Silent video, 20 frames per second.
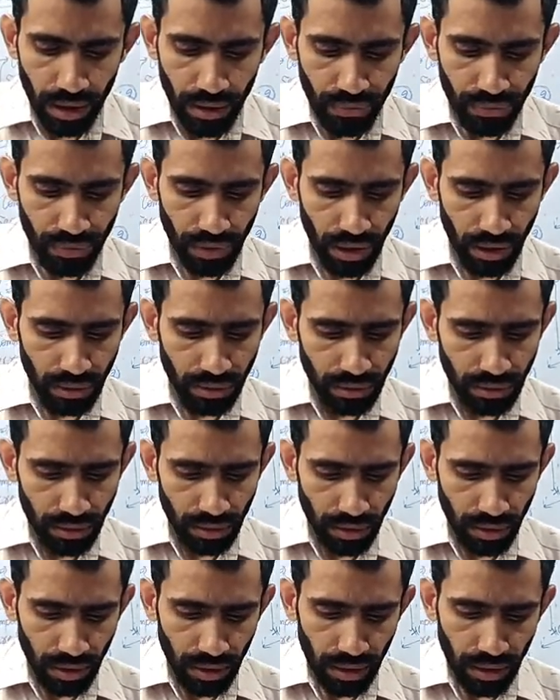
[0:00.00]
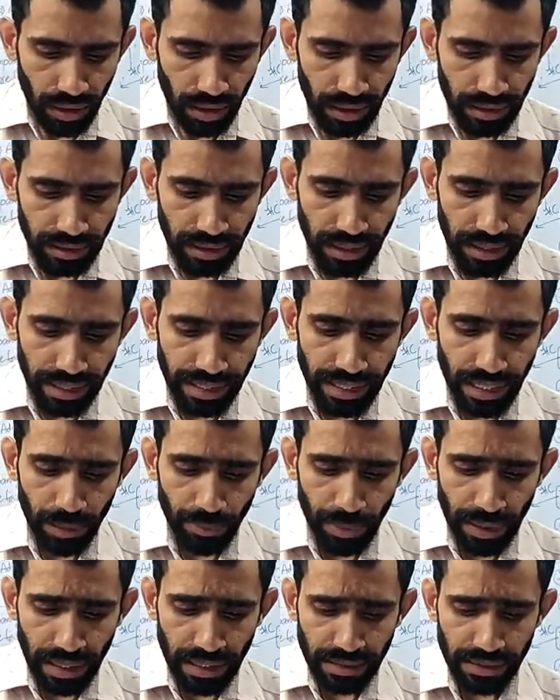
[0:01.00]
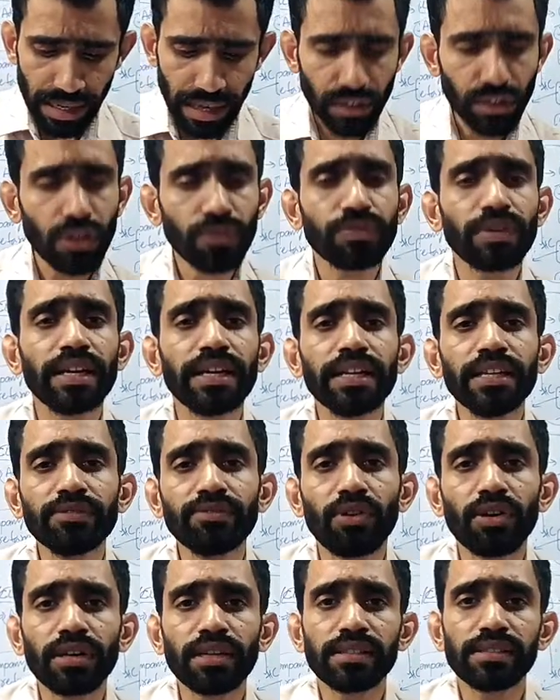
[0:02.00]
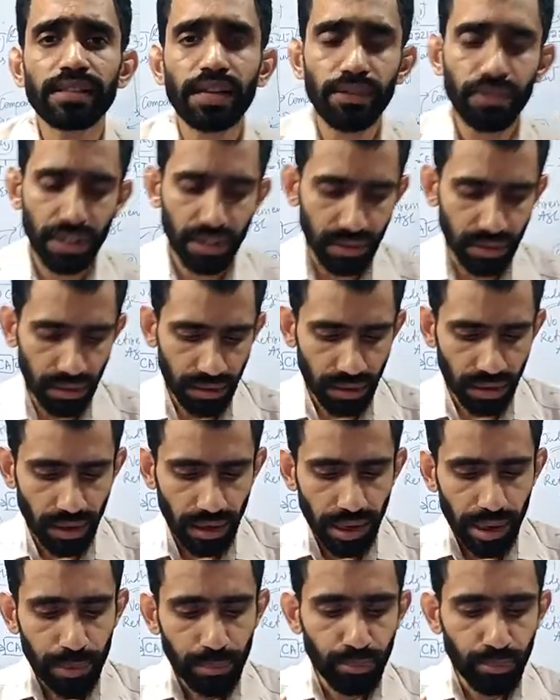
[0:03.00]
Now, the Independence Act of 1947